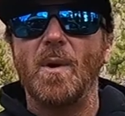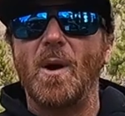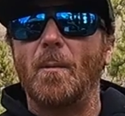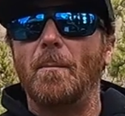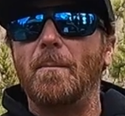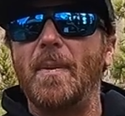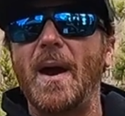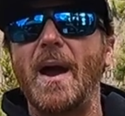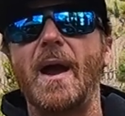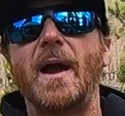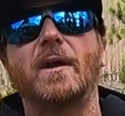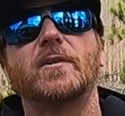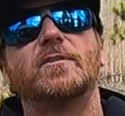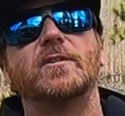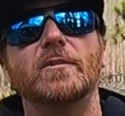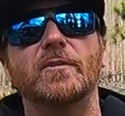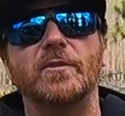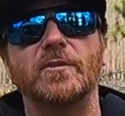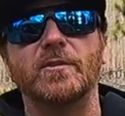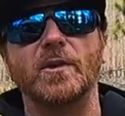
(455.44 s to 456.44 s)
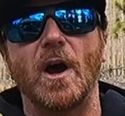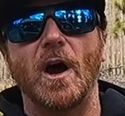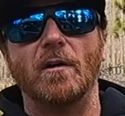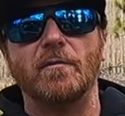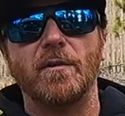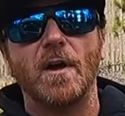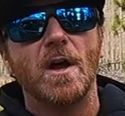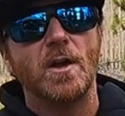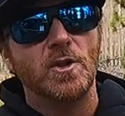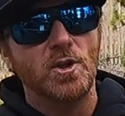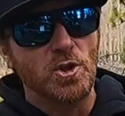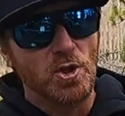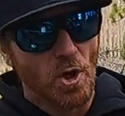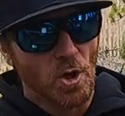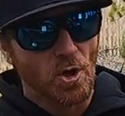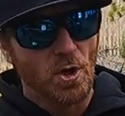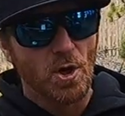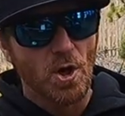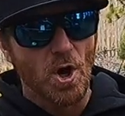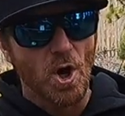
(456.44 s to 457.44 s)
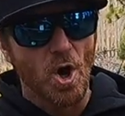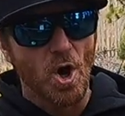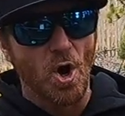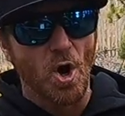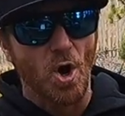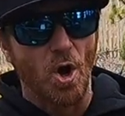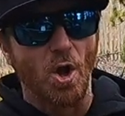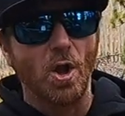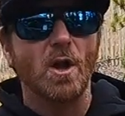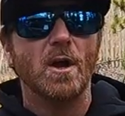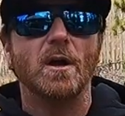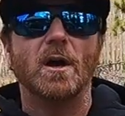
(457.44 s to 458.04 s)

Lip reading: about packs and stuff? Your call.